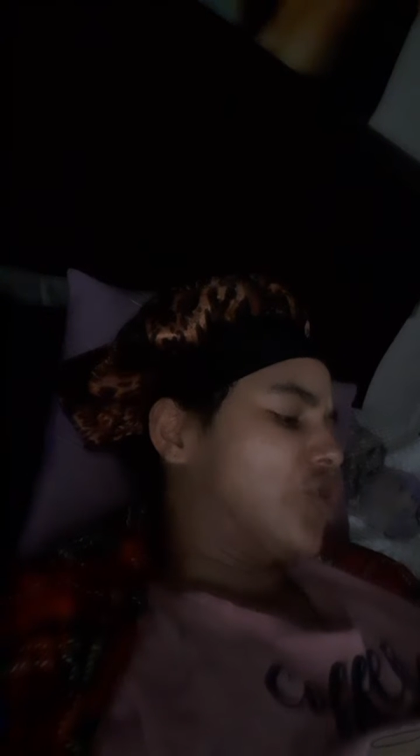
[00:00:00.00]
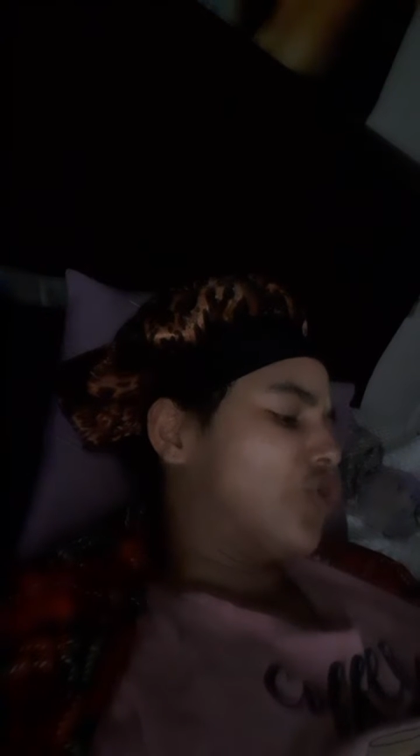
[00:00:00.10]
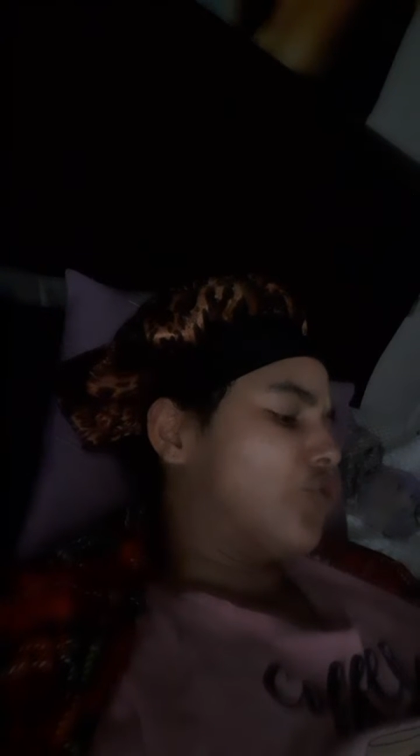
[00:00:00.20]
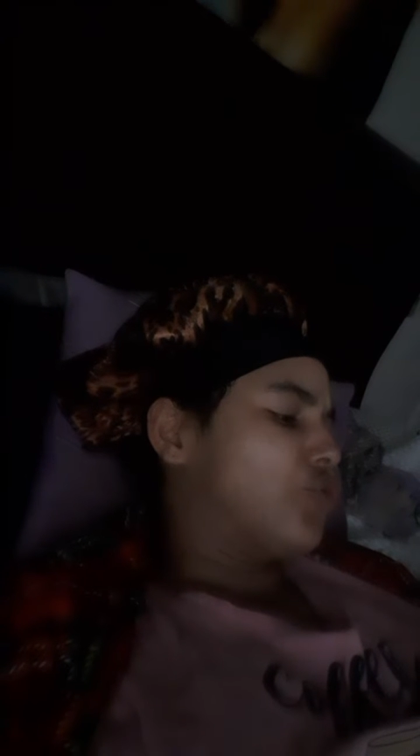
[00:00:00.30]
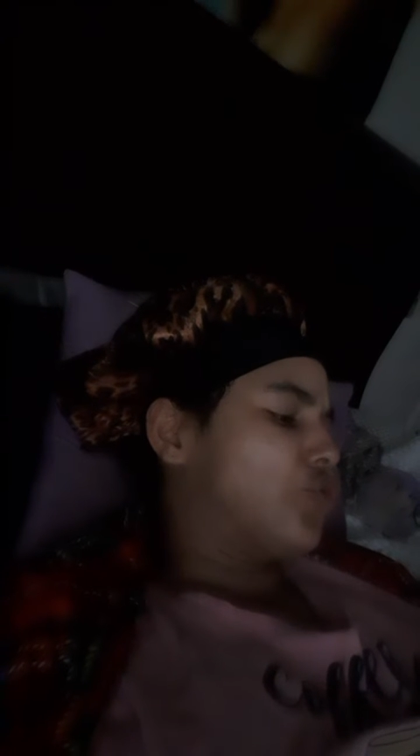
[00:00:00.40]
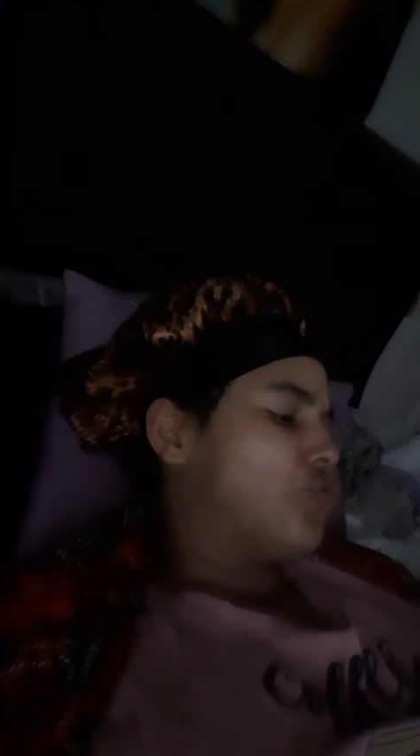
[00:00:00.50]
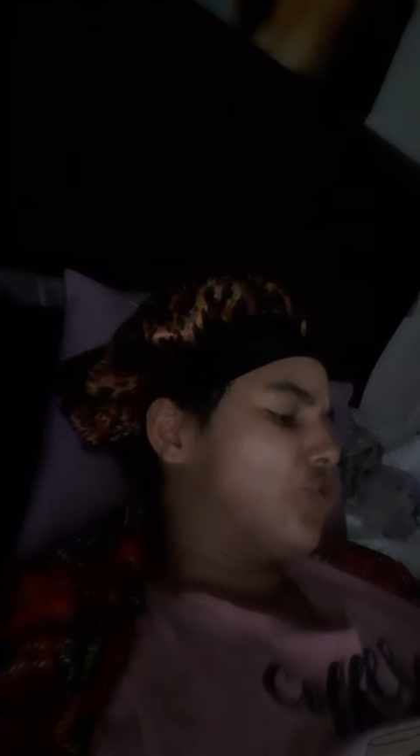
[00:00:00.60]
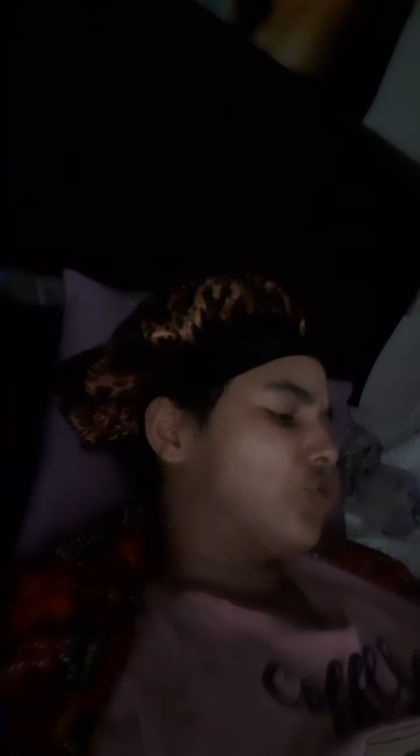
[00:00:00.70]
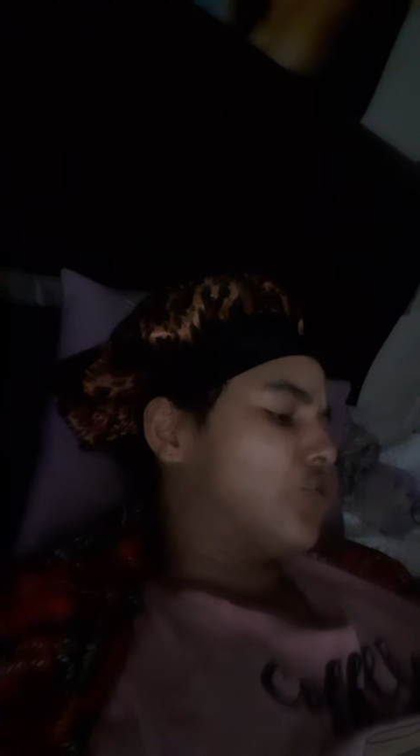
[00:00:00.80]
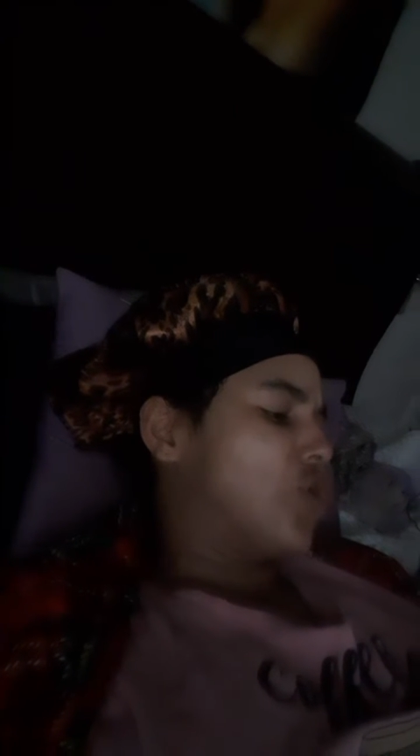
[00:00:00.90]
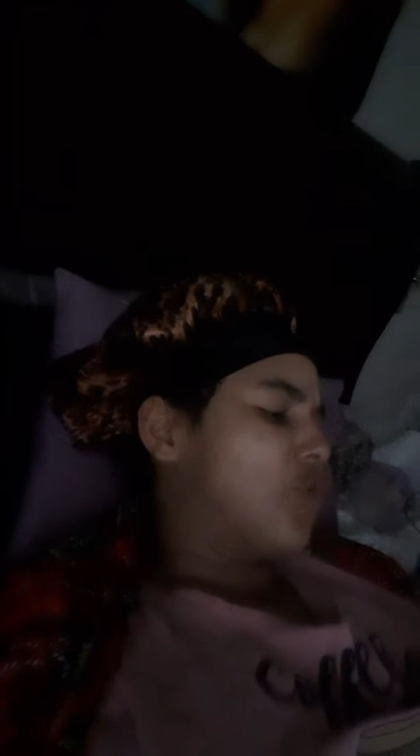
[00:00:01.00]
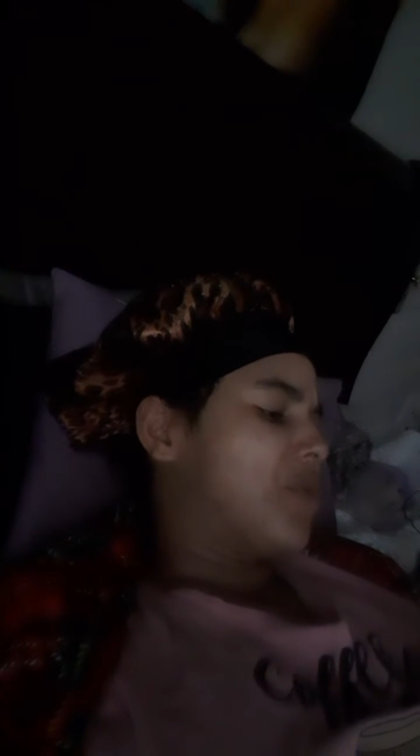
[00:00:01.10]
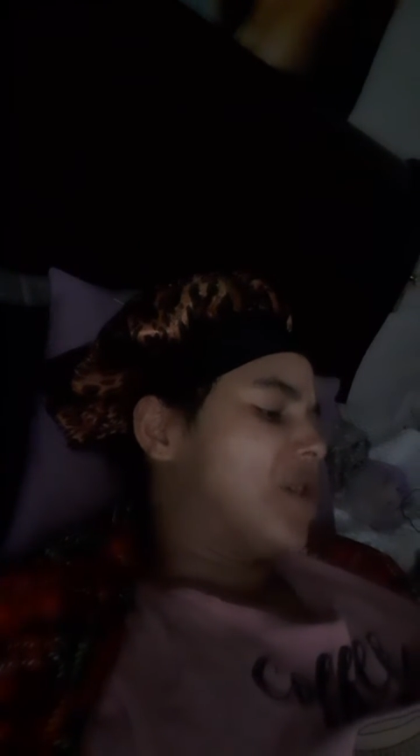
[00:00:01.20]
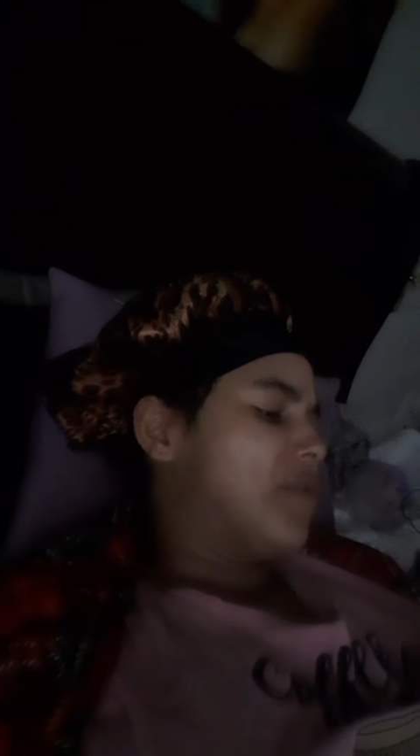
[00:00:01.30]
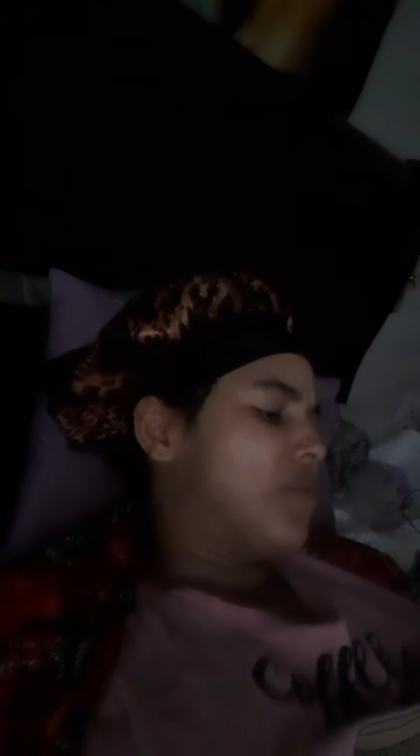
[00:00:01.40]
of truth to your
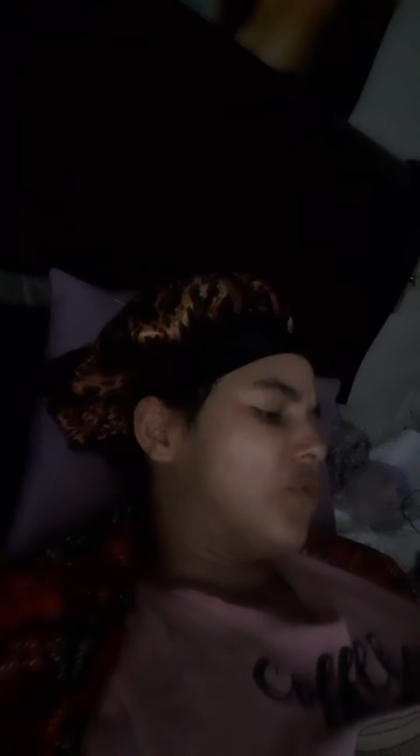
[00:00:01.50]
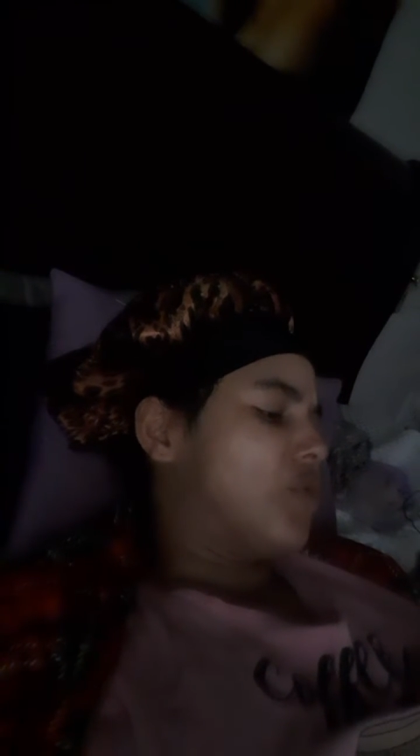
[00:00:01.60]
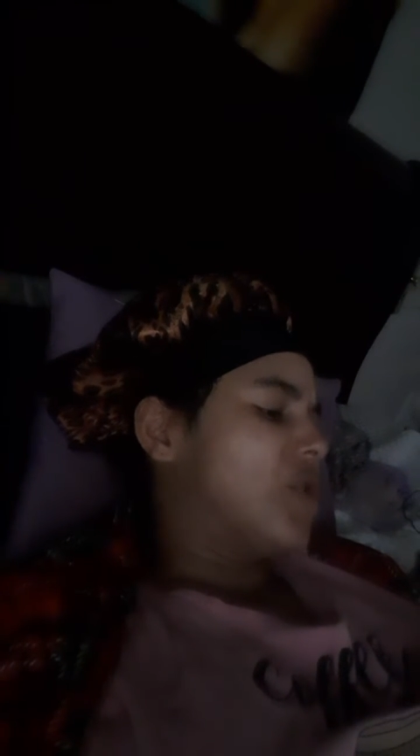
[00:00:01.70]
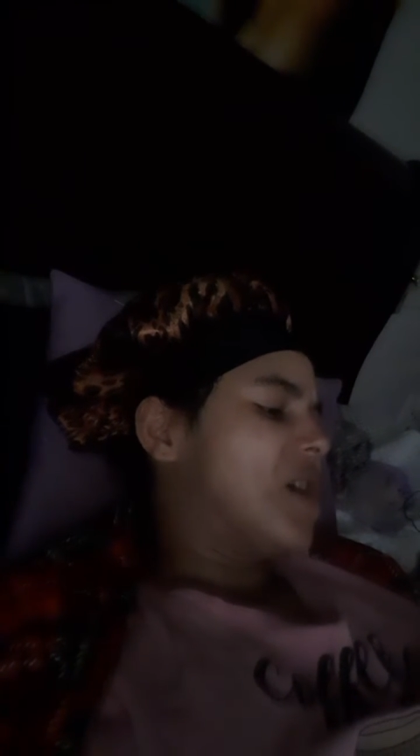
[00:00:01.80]
people